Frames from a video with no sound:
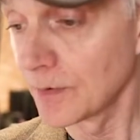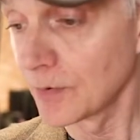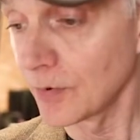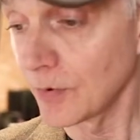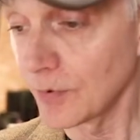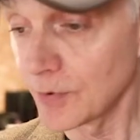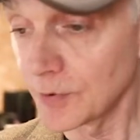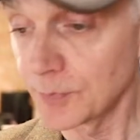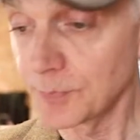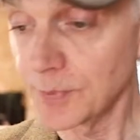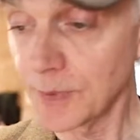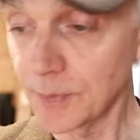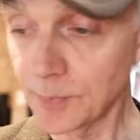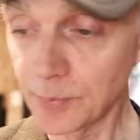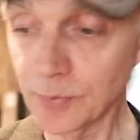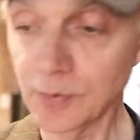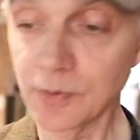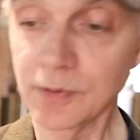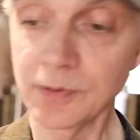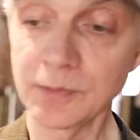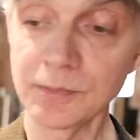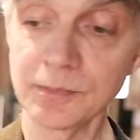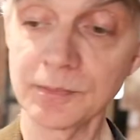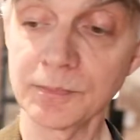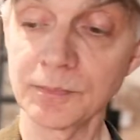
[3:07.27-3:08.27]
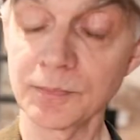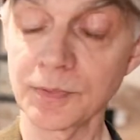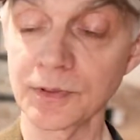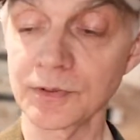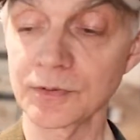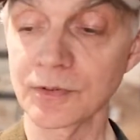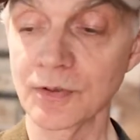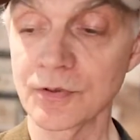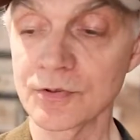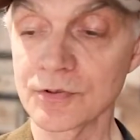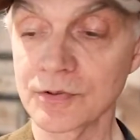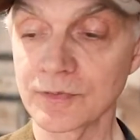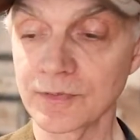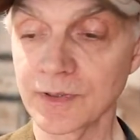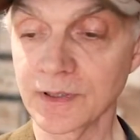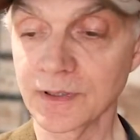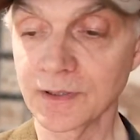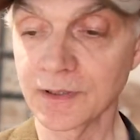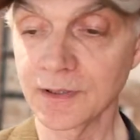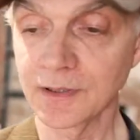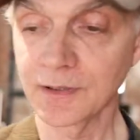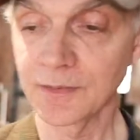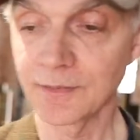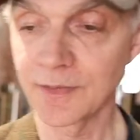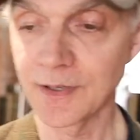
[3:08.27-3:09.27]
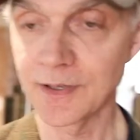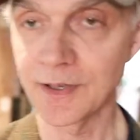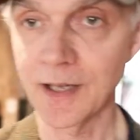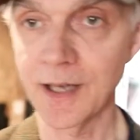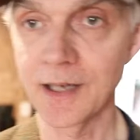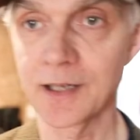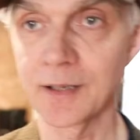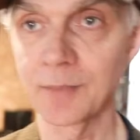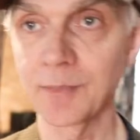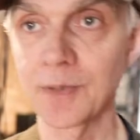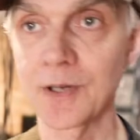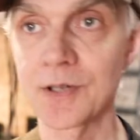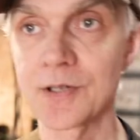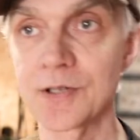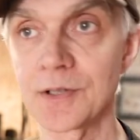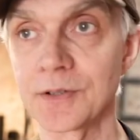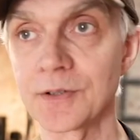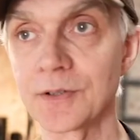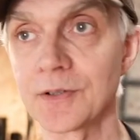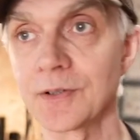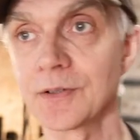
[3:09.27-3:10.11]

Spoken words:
other people but also with animals.